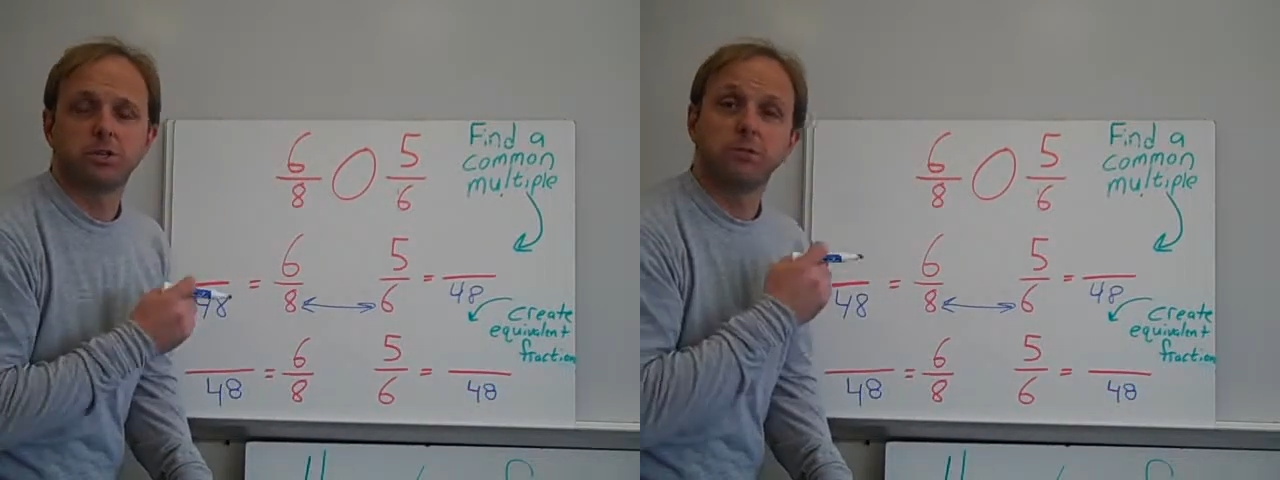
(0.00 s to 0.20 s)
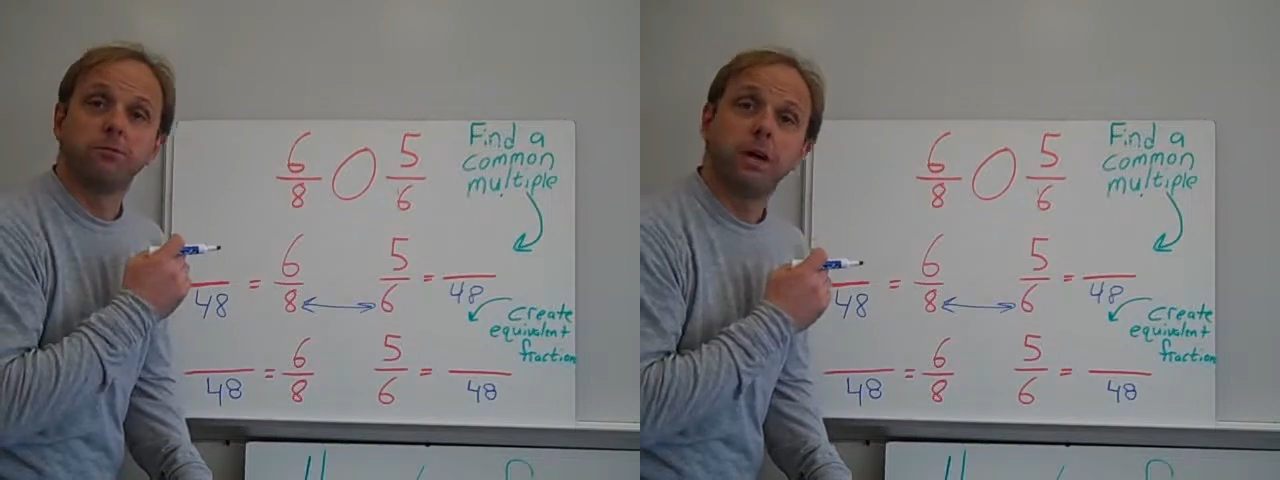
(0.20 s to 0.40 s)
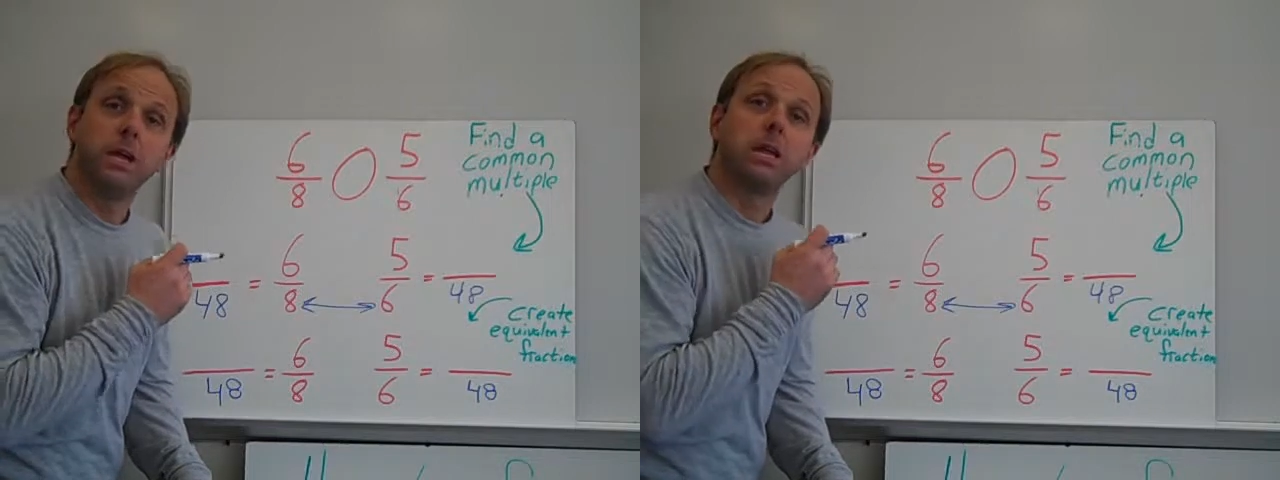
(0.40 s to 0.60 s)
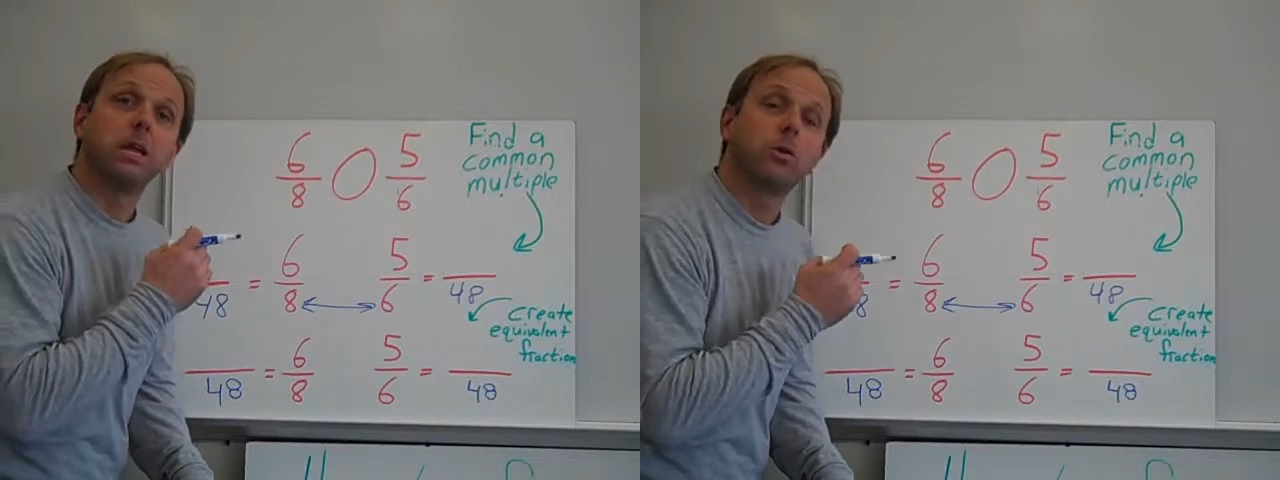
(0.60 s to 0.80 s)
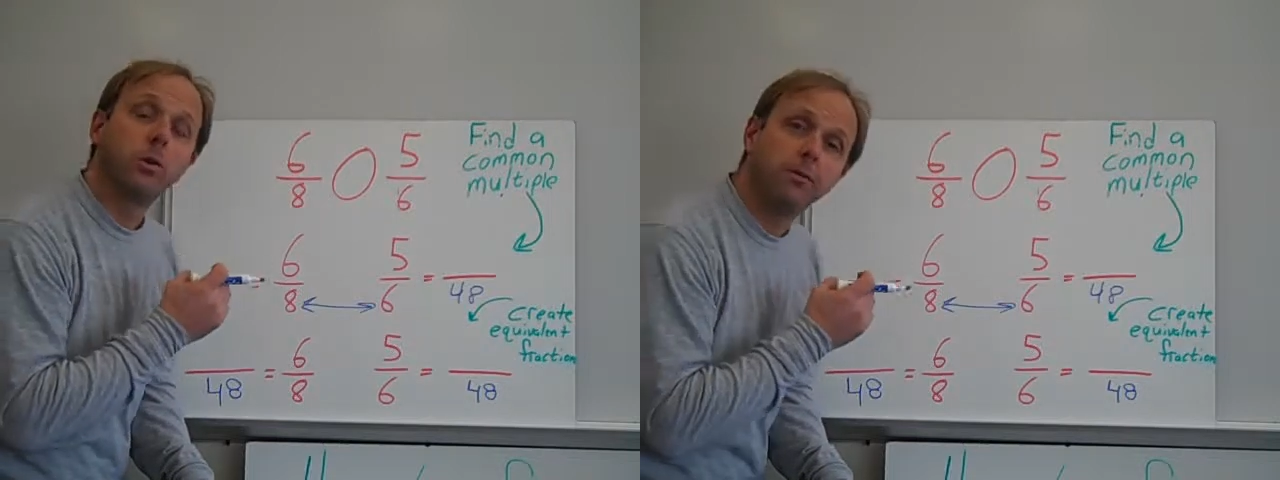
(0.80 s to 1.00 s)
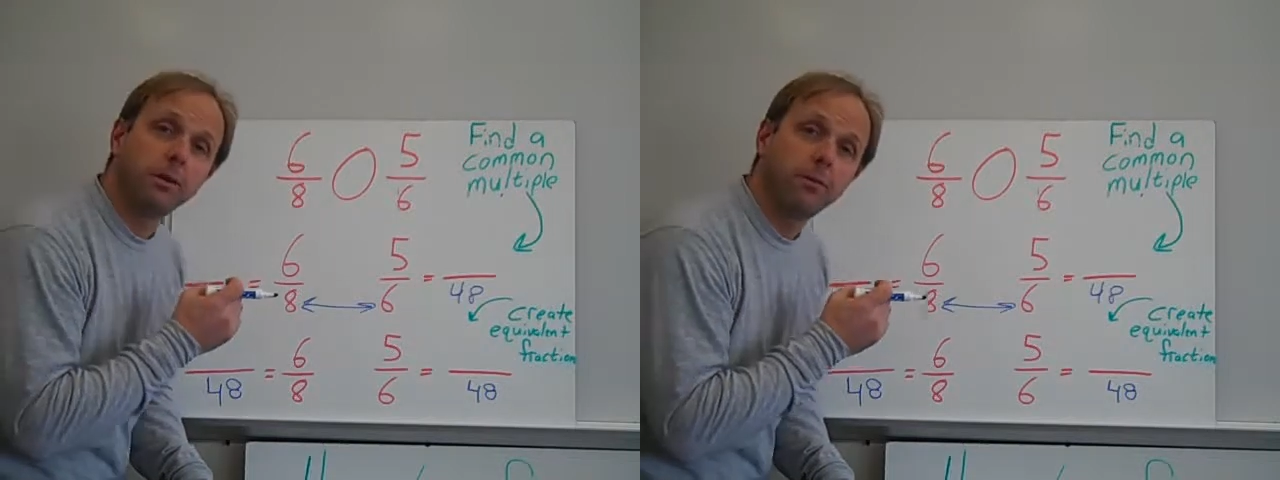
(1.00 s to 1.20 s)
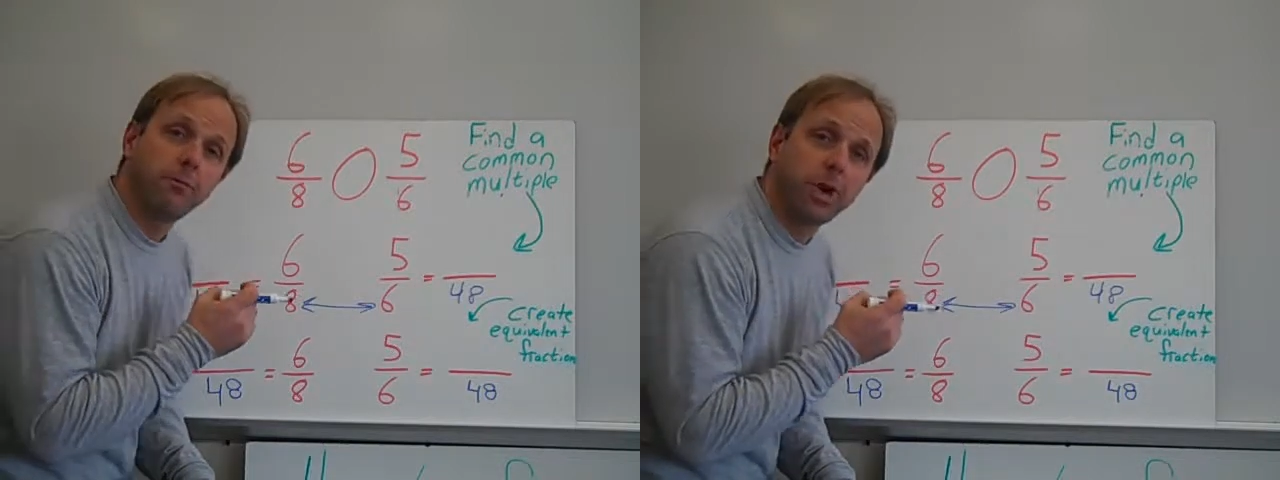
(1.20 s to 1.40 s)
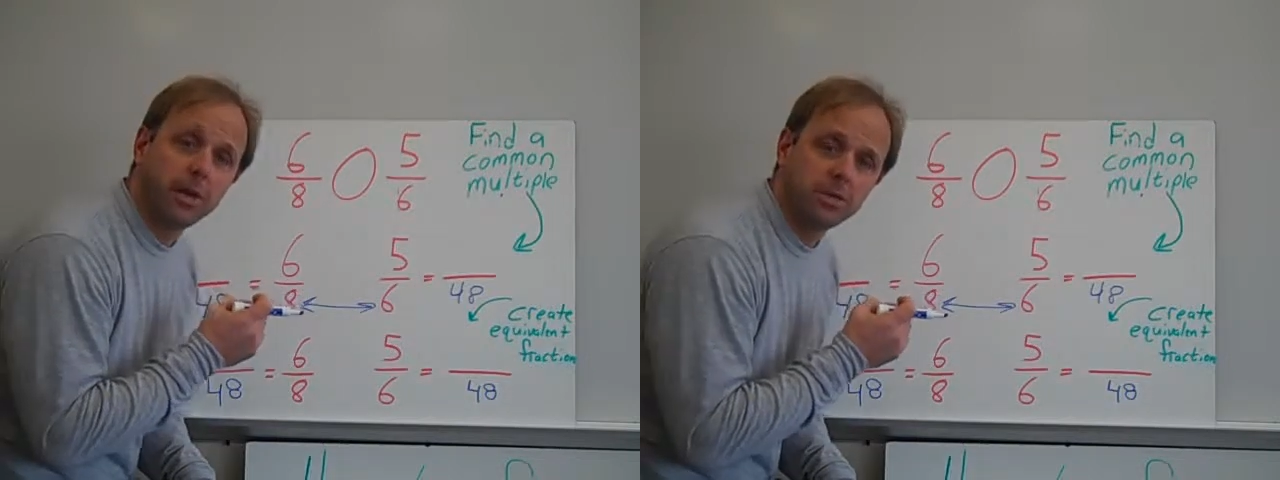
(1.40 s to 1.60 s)
to find equivalent
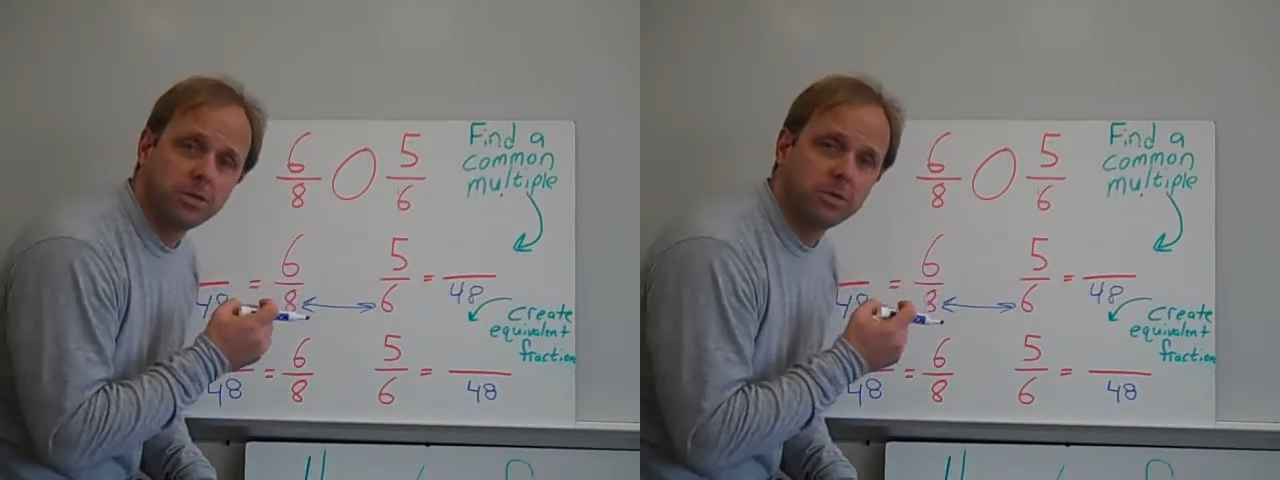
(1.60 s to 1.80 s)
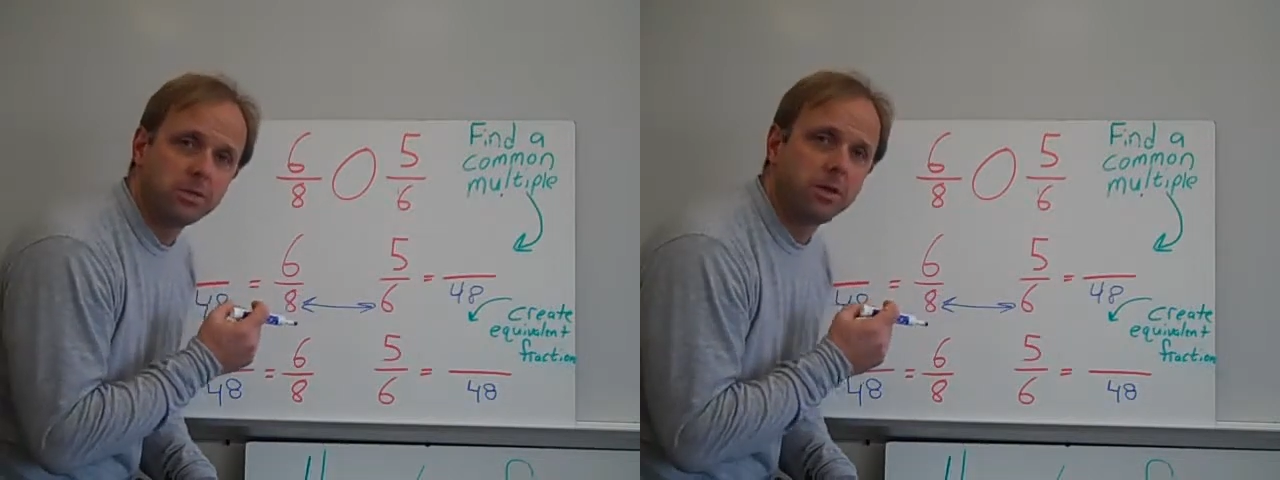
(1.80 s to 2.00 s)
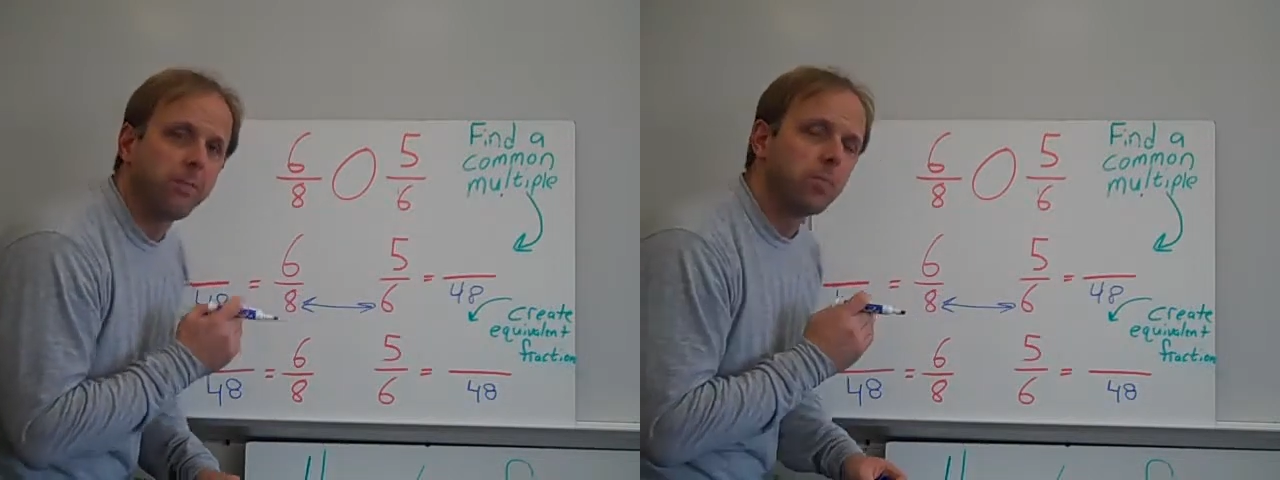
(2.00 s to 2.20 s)
fractions,